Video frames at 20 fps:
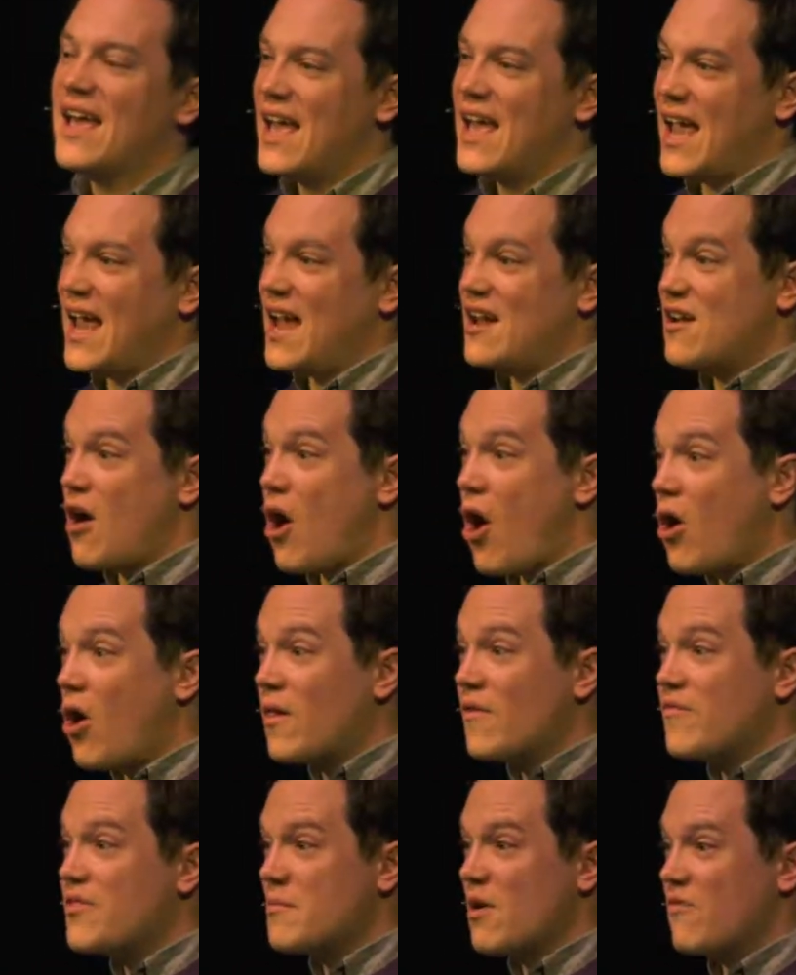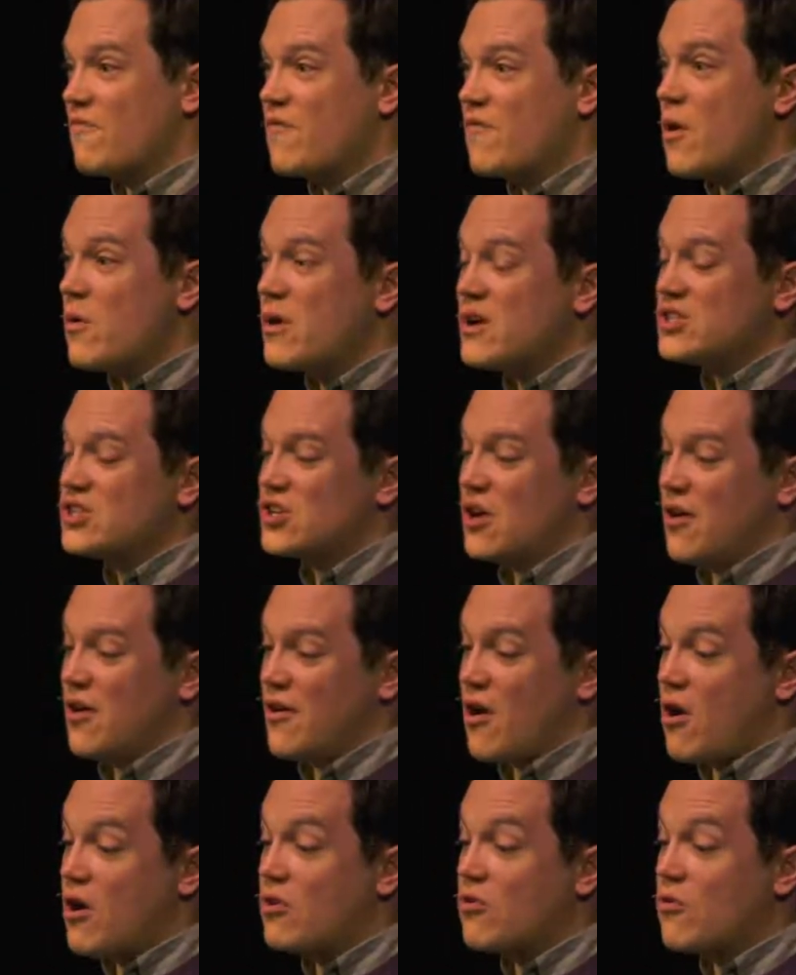And all of them are focused on
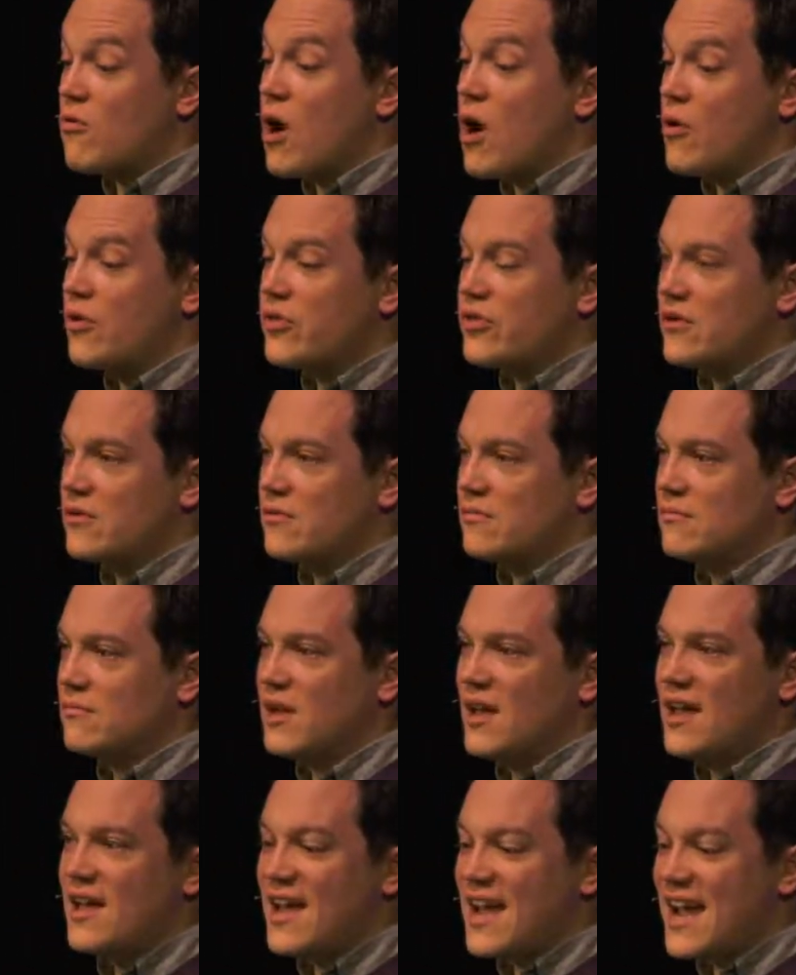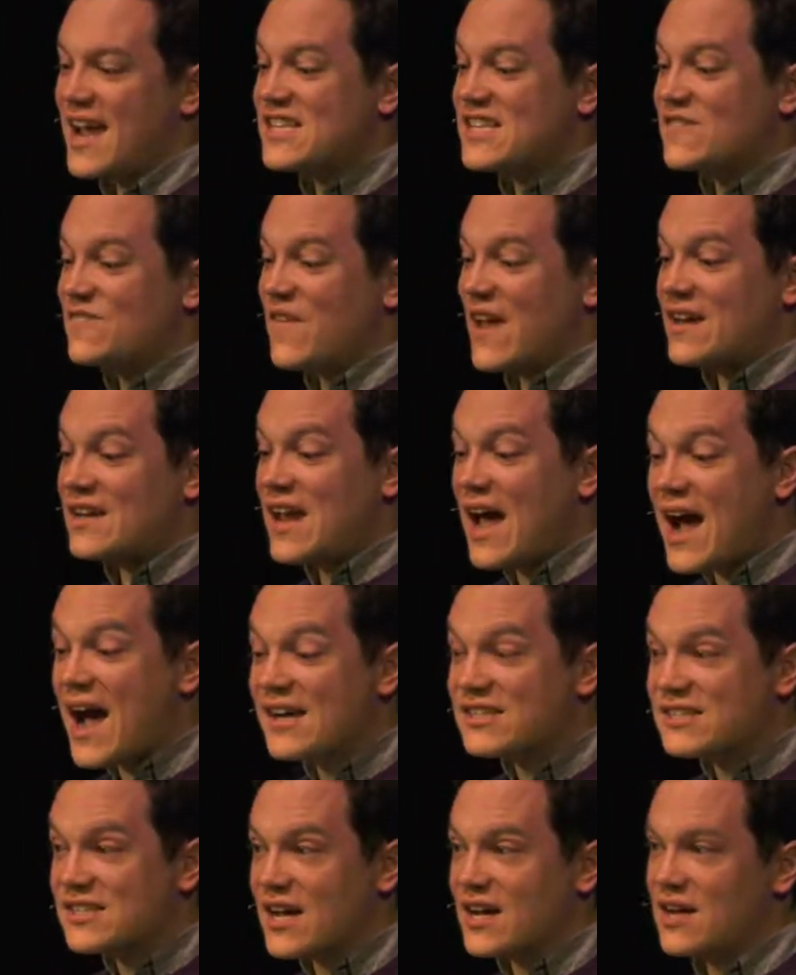our growth. It's
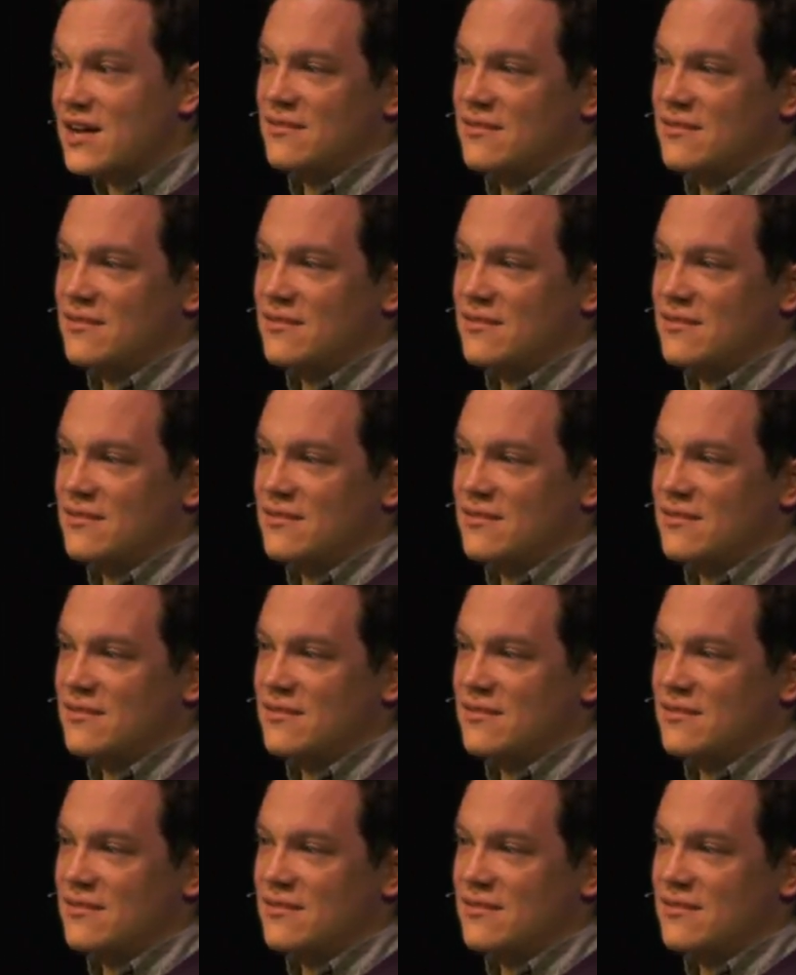fantastic.